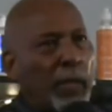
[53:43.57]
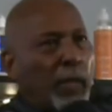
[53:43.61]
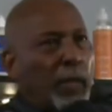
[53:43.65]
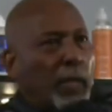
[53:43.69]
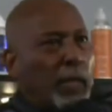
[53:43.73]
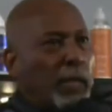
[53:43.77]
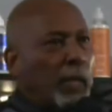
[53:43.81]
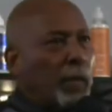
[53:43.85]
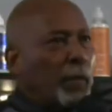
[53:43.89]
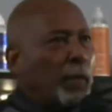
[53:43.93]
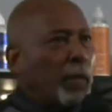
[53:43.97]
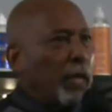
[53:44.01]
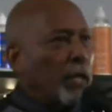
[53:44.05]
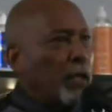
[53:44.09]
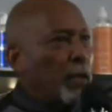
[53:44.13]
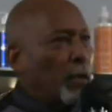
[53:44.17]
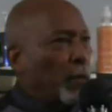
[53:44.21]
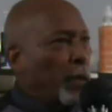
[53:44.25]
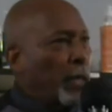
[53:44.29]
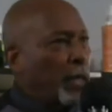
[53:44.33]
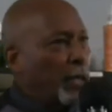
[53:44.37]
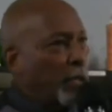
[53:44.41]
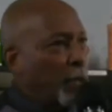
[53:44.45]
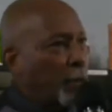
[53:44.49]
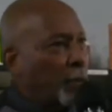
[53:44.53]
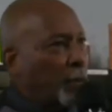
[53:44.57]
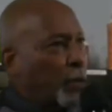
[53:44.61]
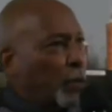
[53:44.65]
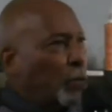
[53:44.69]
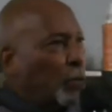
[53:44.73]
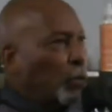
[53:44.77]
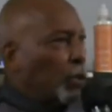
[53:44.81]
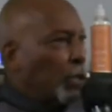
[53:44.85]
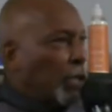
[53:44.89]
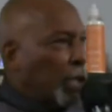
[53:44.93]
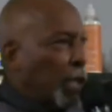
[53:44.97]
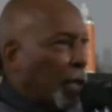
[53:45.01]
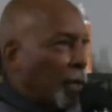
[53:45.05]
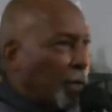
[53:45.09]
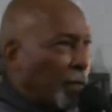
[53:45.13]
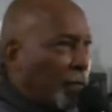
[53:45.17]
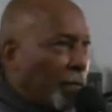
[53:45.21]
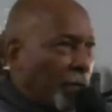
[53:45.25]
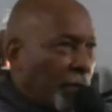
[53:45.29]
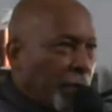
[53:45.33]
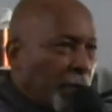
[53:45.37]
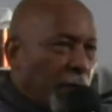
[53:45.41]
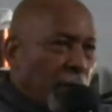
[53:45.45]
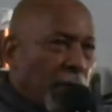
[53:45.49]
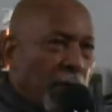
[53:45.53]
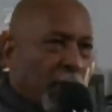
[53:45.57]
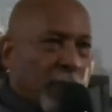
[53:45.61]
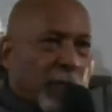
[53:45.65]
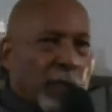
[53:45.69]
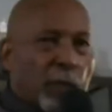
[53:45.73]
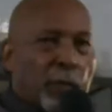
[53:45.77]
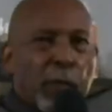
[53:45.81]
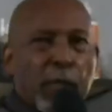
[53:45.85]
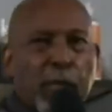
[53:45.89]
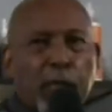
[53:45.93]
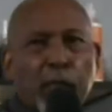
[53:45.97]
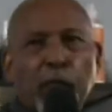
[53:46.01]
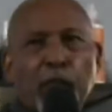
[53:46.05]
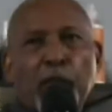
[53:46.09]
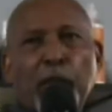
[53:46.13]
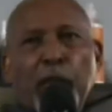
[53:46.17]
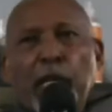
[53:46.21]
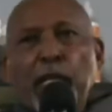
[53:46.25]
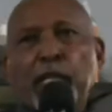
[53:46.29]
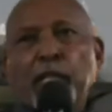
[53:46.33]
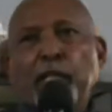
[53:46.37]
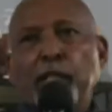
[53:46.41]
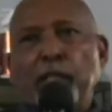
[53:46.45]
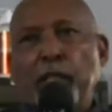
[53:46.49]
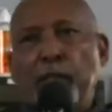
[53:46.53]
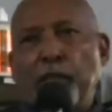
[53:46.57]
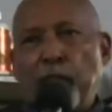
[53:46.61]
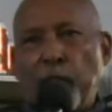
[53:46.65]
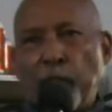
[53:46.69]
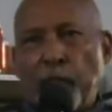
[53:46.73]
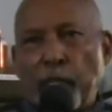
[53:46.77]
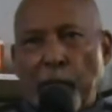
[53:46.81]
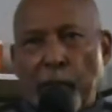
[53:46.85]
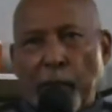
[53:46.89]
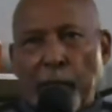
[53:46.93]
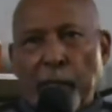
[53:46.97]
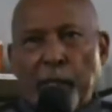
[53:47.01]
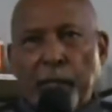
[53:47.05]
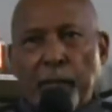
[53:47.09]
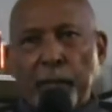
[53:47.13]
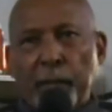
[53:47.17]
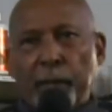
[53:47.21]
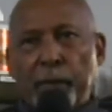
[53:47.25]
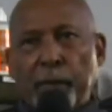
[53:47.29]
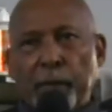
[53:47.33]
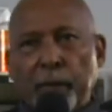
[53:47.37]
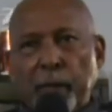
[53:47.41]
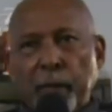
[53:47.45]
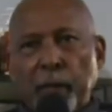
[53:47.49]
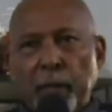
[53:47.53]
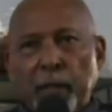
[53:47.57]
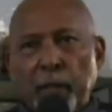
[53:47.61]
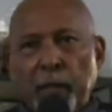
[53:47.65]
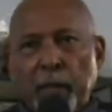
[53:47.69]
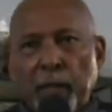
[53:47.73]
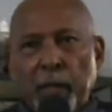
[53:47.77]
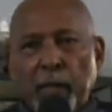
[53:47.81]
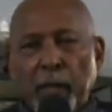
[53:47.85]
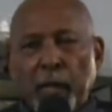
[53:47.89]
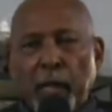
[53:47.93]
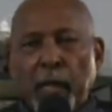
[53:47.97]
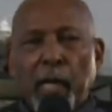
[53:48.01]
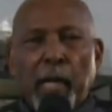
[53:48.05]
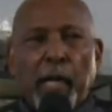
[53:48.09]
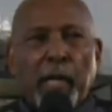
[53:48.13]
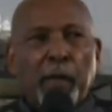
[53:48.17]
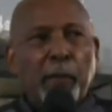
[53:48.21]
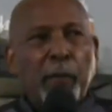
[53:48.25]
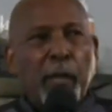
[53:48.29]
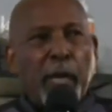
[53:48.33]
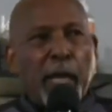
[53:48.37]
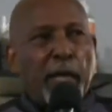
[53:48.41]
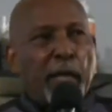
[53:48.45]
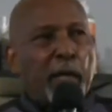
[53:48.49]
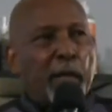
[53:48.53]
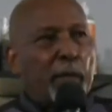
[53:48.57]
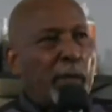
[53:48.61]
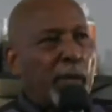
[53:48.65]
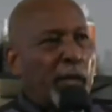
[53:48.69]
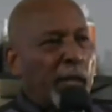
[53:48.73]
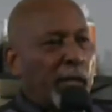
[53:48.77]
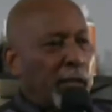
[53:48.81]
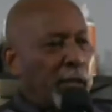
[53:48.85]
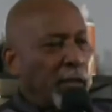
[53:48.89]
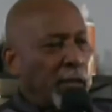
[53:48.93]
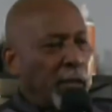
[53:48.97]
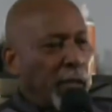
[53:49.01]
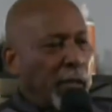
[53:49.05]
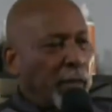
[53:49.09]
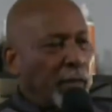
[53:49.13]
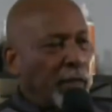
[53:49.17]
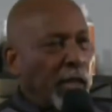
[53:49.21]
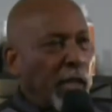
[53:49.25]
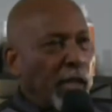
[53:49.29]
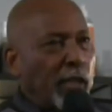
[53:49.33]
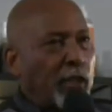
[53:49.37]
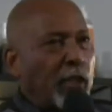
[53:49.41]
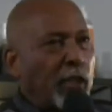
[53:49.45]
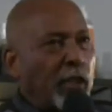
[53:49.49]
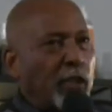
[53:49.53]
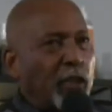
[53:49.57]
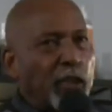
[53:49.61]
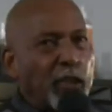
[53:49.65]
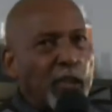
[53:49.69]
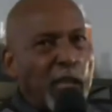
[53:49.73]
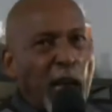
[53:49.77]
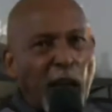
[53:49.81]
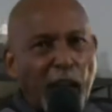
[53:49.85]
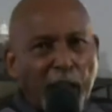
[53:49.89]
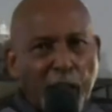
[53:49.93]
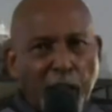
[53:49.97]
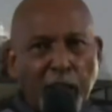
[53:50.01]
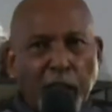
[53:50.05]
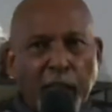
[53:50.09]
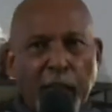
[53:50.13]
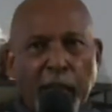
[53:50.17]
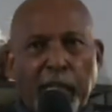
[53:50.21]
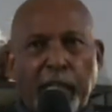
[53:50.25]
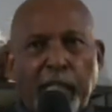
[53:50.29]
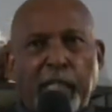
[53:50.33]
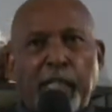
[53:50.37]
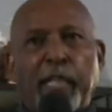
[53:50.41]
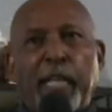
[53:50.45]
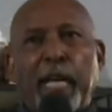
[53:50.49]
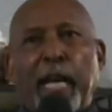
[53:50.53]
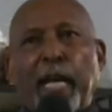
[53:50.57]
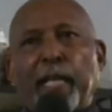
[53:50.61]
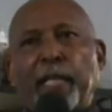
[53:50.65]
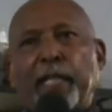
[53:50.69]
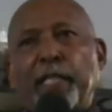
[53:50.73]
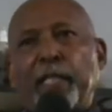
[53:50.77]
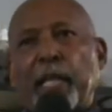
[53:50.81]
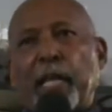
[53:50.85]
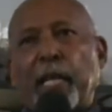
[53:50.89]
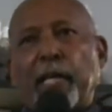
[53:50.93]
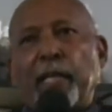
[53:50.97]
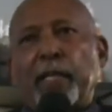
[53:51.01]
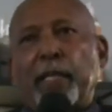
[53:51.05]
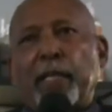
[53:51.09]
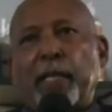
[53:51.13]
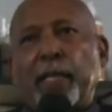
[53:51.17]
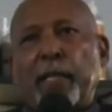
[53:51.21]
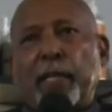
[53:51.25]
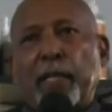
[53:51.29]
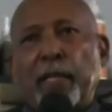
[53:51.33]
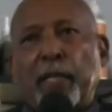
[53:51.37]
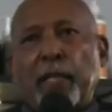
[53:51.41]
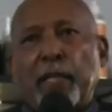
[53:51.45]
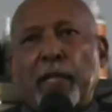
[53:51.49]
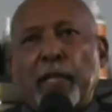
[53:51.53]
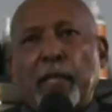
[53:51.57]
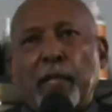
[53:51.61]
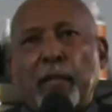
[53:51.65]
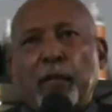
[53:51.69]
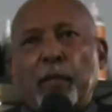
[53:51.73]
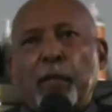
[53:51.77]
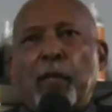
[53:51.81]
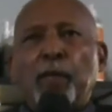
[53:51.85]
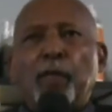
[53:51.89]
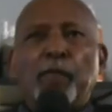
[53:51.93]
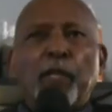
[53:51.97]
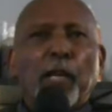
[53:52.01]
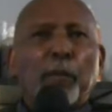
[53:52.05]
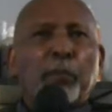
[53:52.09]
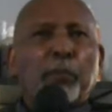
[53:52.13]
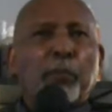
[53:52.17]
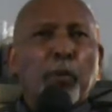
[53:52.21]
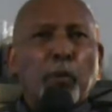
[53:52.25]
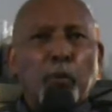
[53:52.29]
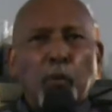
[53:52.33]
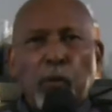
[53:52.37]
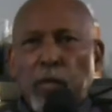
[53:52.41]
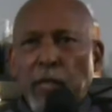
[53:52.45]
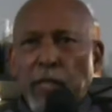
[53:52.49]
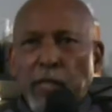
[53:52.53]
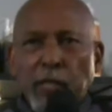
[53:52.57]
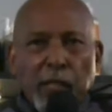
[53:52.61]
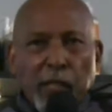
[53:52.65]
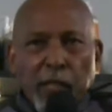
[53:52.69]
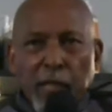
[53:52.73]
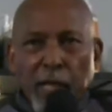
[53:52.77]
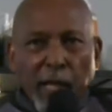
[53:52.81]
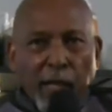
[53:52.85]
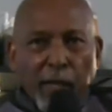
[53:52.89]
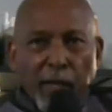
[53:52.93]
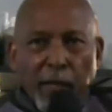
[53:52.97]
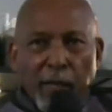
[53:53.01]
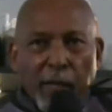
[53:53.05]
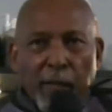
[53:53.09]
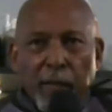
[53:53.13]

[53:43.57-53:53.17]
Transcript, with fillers: Then we had to create some new stuff to meet the challenge of the day. And Black Americans have not consolidated that yet. We have not pulled it together.